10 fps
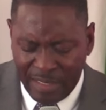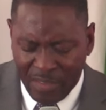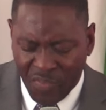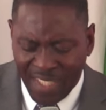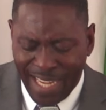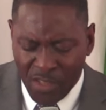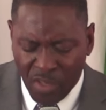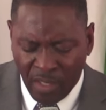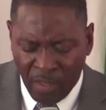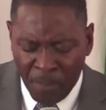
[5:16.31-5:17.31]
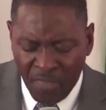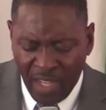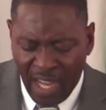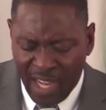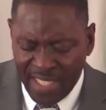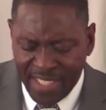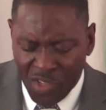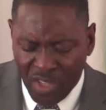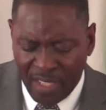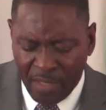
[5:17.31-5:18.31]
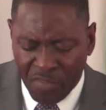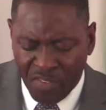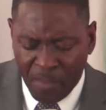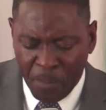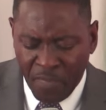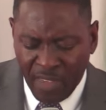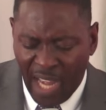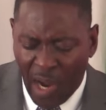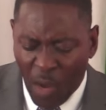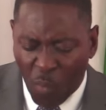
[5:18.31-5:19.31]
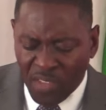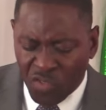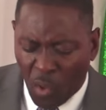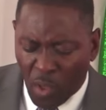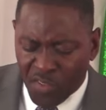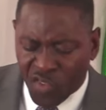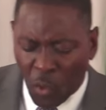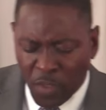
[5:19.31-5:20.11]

financial initiatives. I want to also